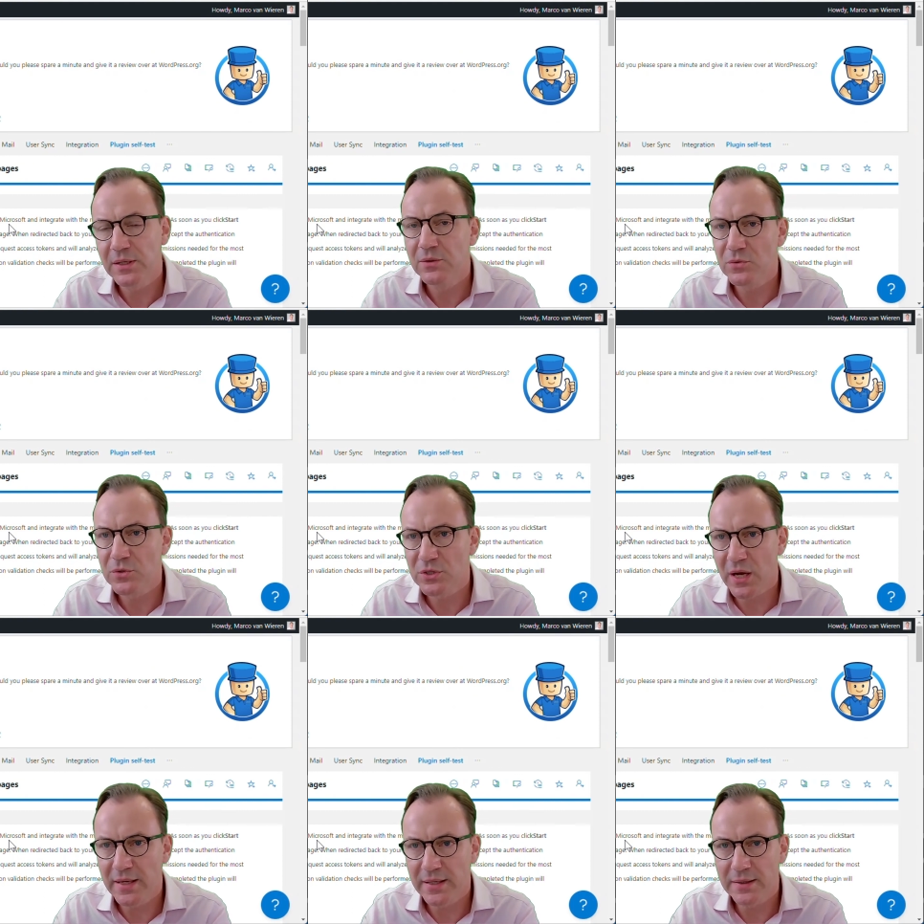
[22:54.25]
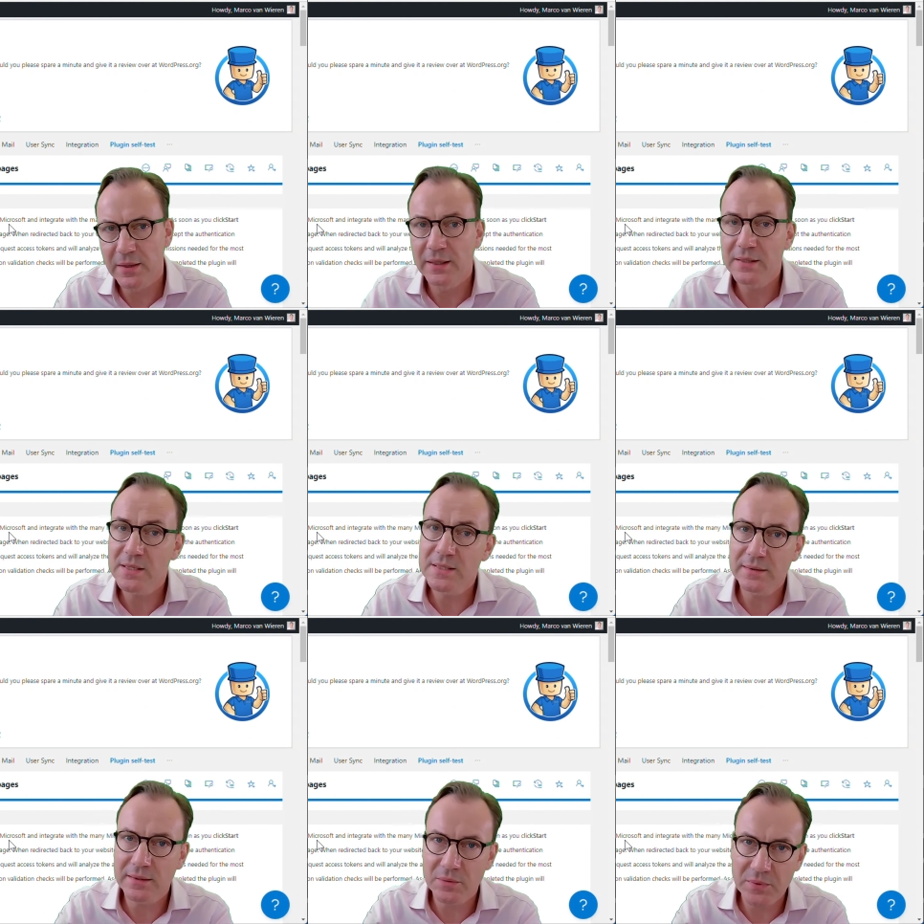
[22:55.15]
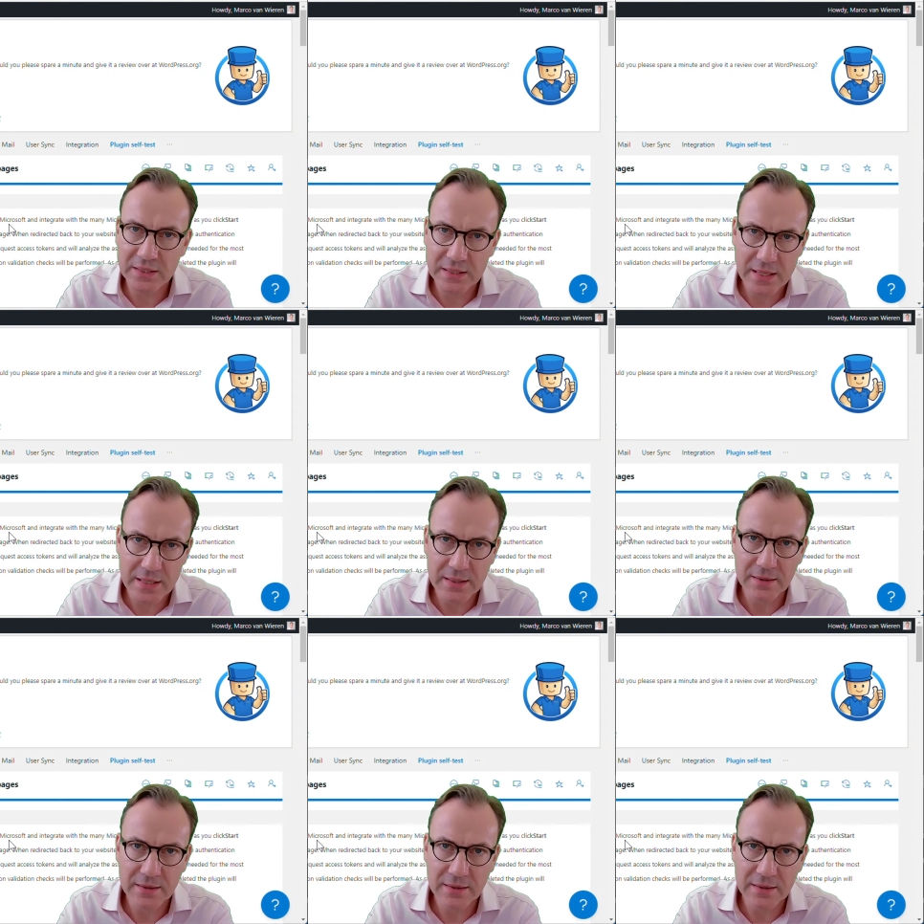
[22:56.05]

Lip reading: to sign in. And as I said at the beginning,